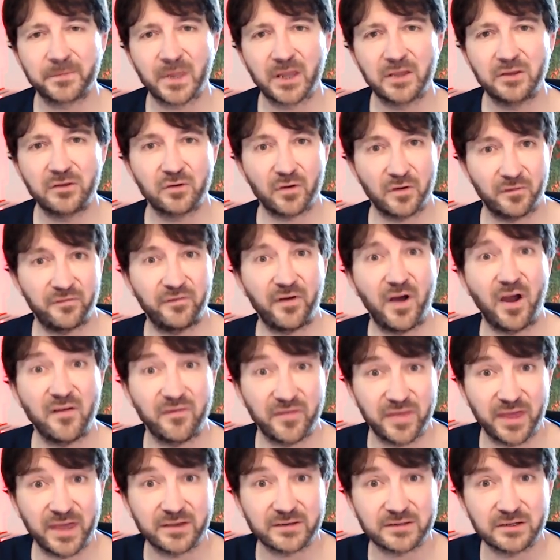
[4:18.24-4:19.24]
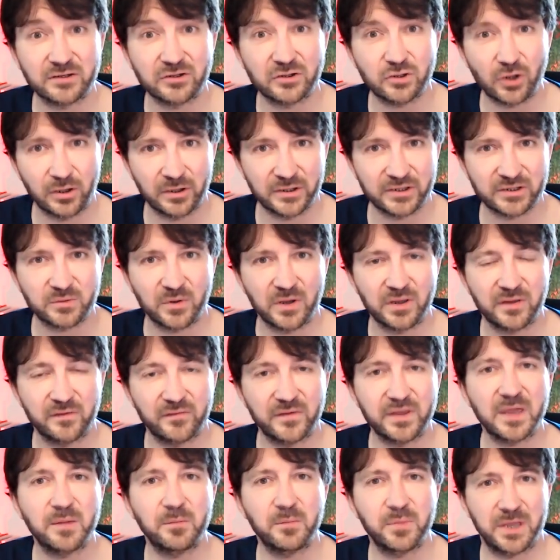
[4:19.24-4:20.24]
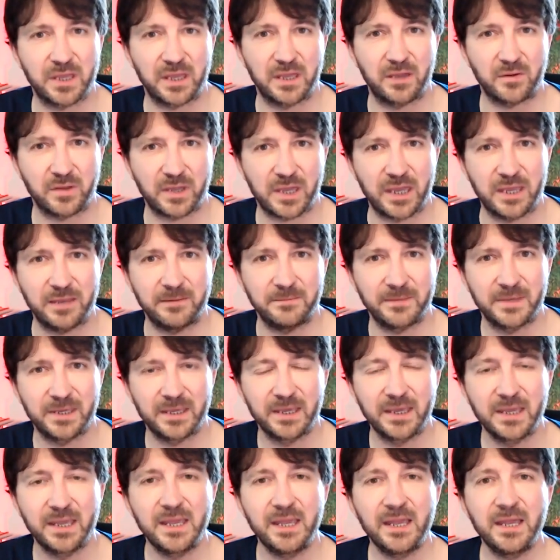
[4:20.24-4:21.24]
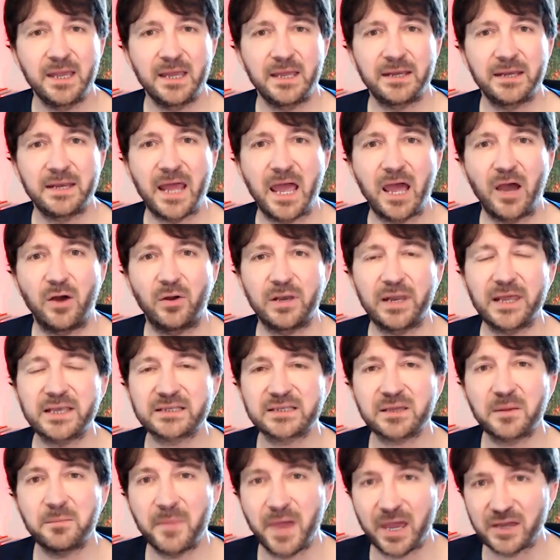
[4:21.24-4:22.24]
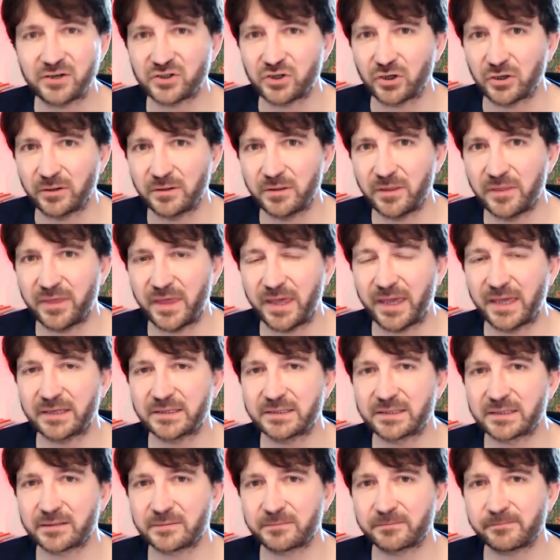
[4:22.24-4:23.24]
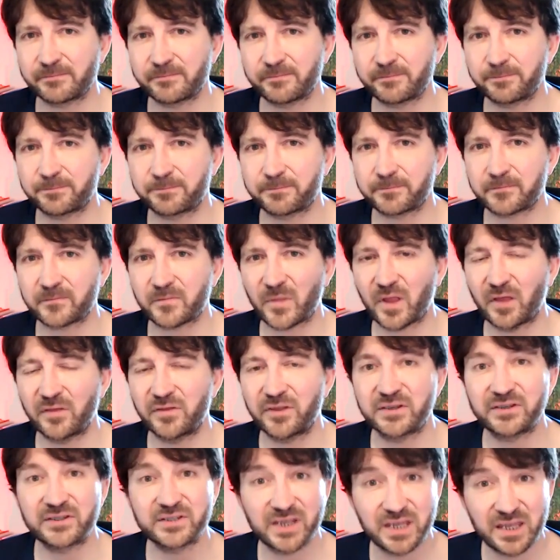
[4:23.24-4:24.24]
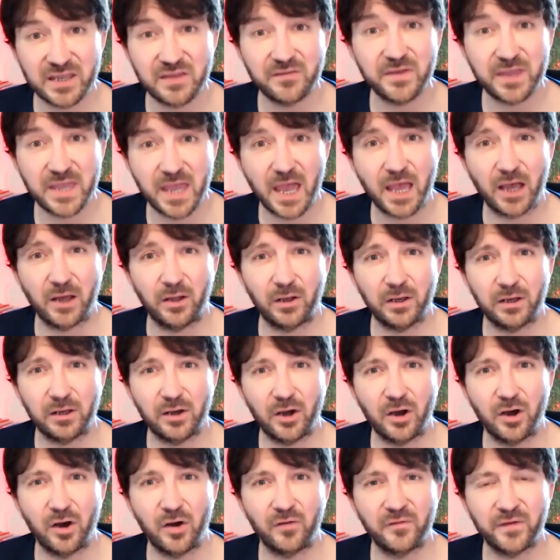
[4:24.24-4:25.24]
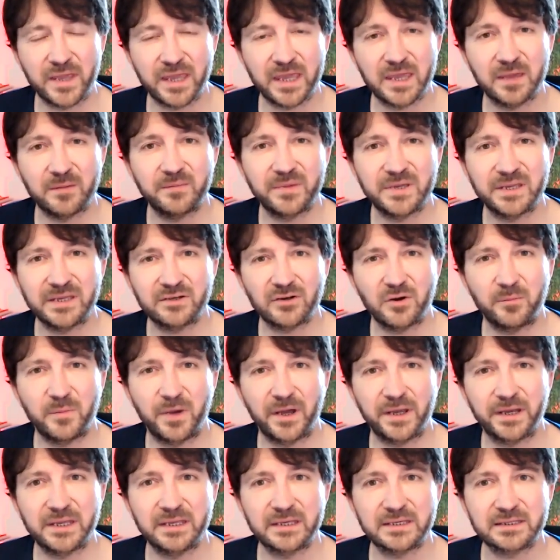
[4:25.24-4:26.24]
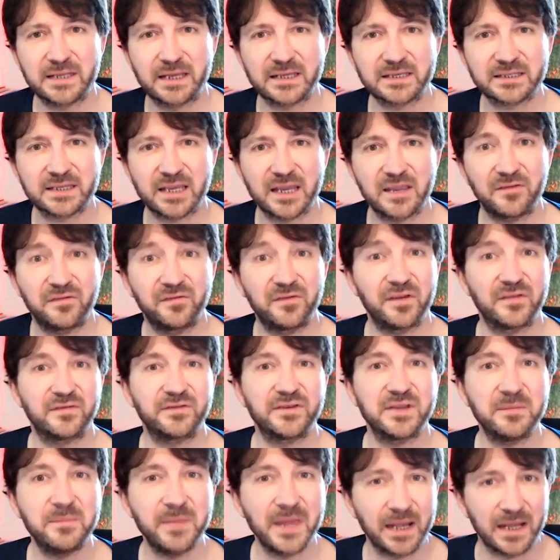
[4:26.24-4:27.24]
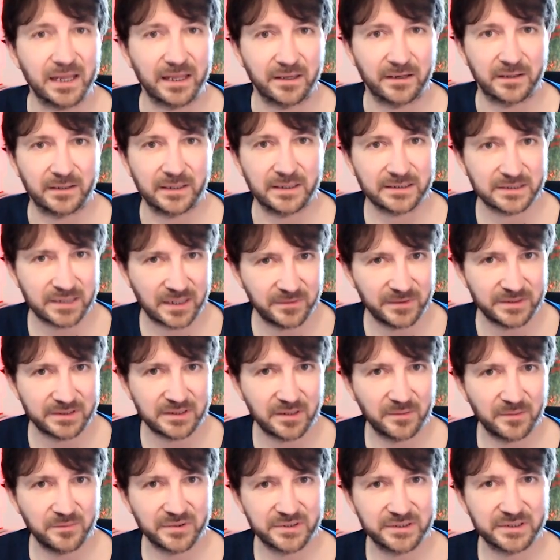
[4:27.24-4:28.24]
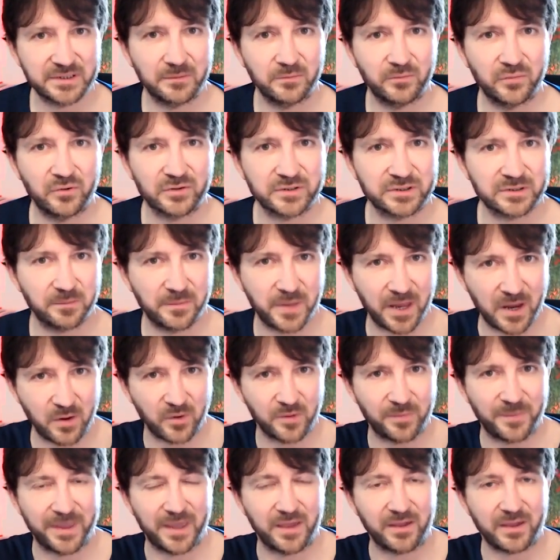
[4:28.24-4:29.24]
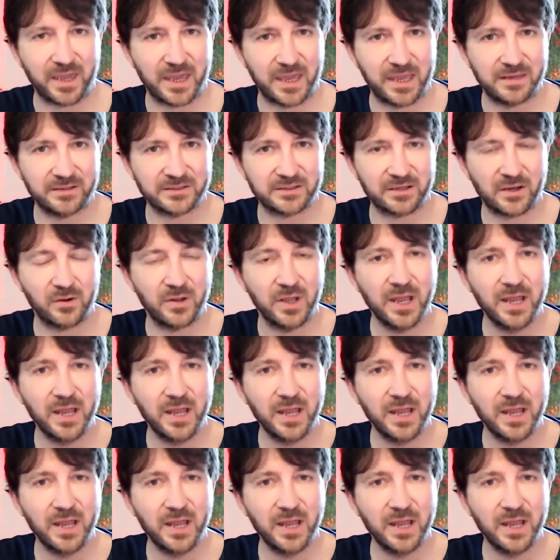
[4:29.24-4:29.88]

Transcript: you got $5,000 worth of EMP, okay? Now, let's imagine that the TVL of EMP.money is, let's say, 50 million. Let's keep these numbers simple. So bear with me, okay? So